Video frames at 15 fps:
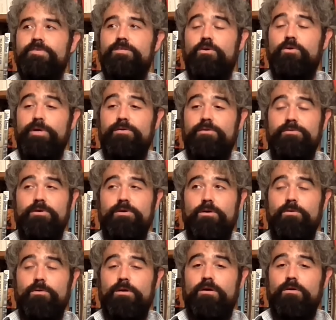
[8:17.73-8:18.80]
So he can
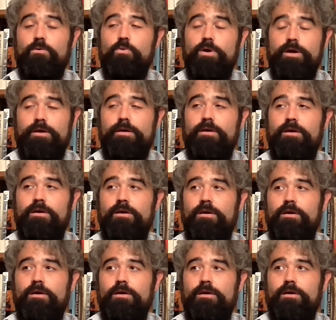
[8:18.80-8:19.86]
go a long way
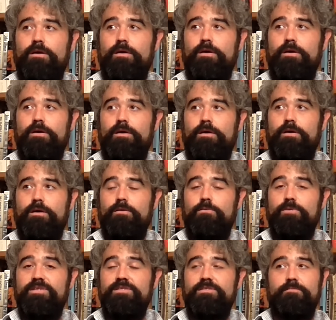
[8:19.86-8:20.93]
uh,
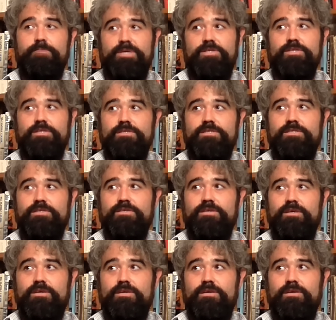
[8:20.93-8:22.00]
with his ambitions.
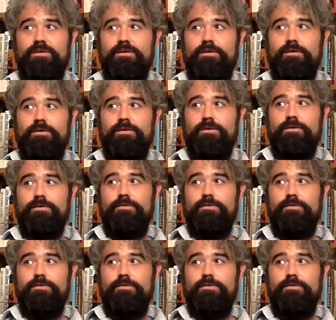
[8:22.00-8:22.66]
And we saw